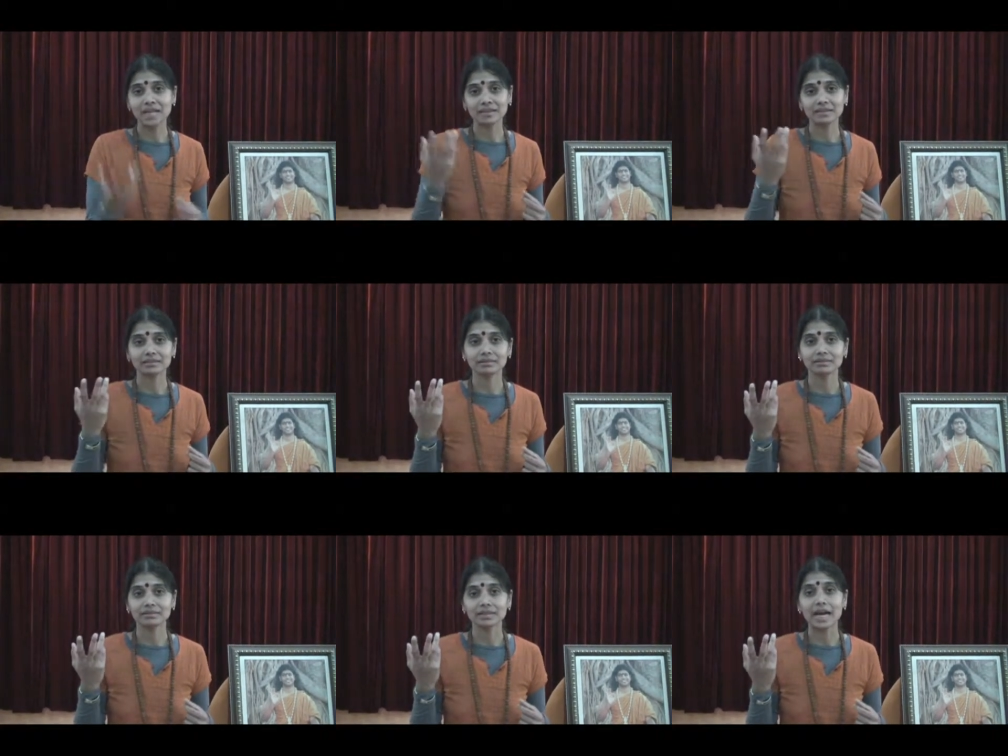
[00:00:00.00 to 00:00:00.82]
And
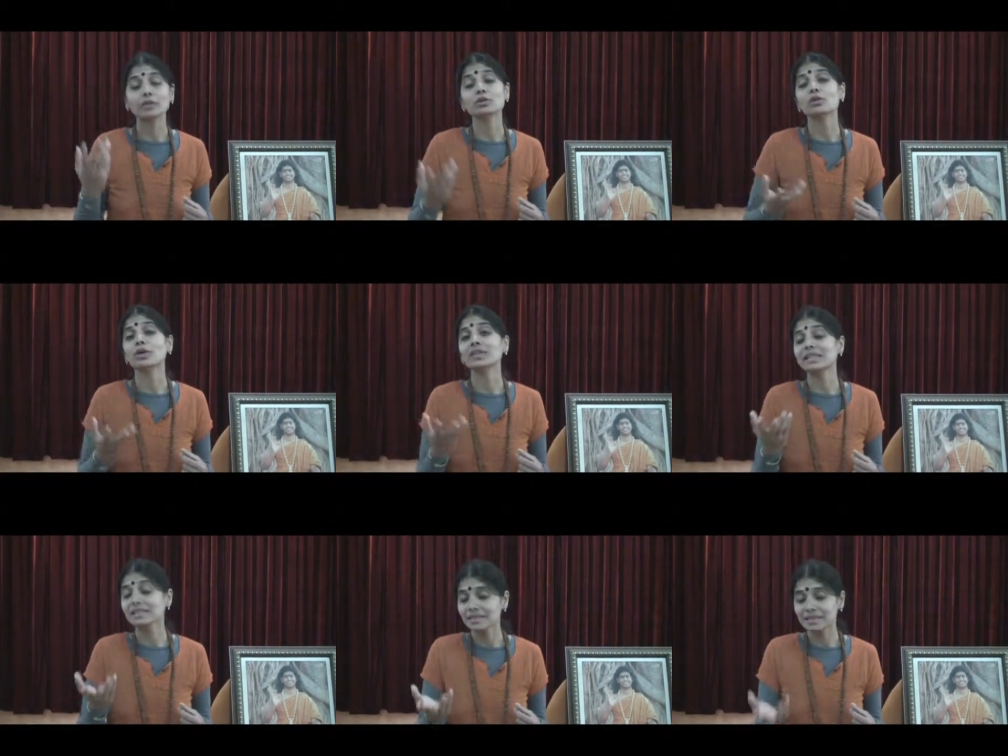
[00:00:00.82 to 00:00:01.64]
I don't know
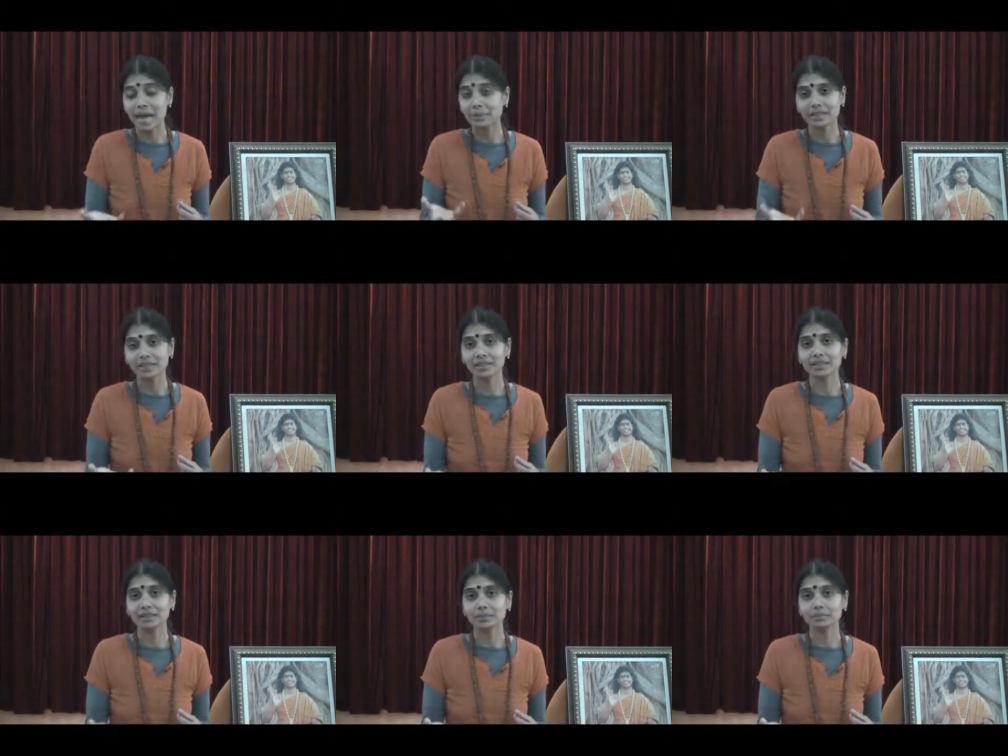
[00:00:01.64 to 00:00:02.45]
what else is happening
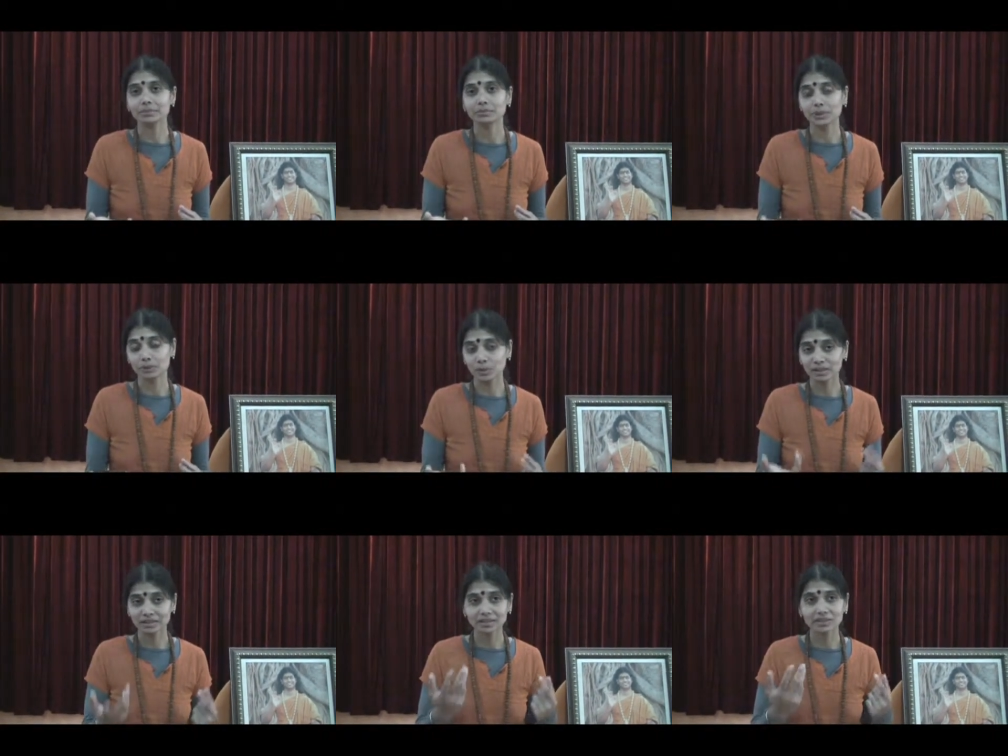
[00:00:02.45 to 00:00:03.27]
in them, but
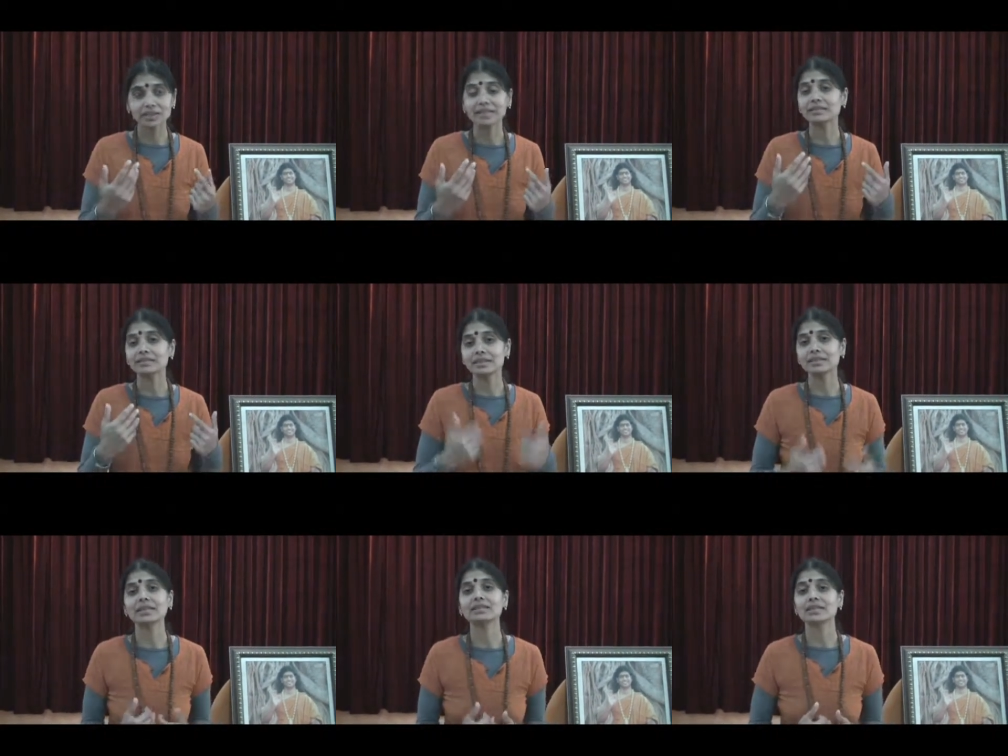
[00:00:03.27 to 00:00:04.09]
whatever I
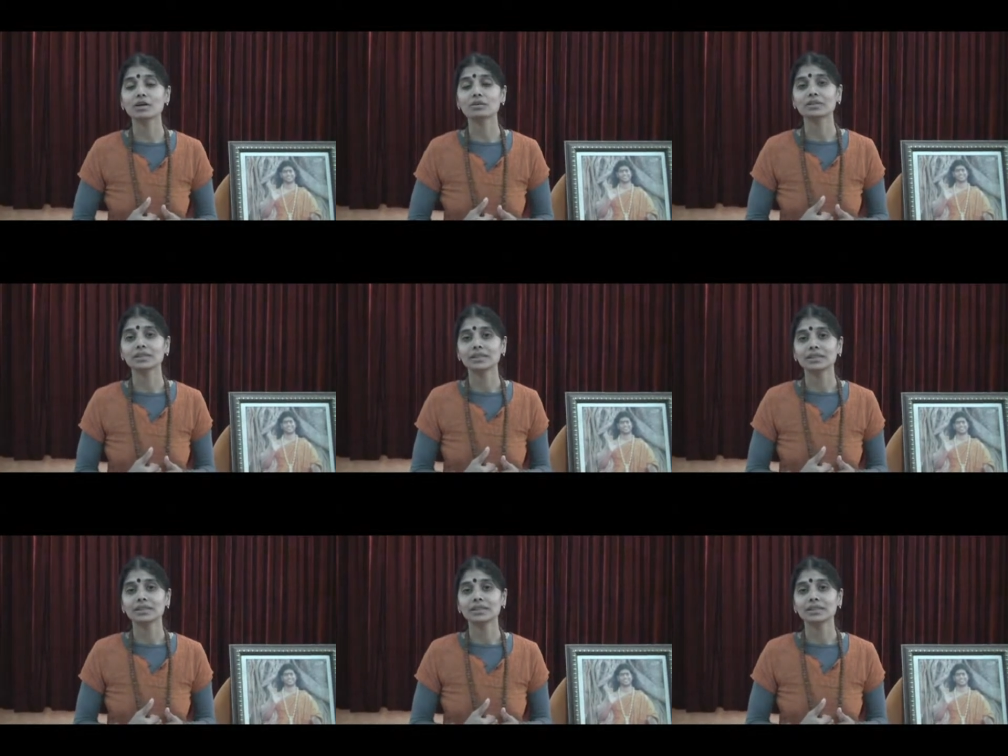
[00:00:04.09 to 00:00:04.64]
see right now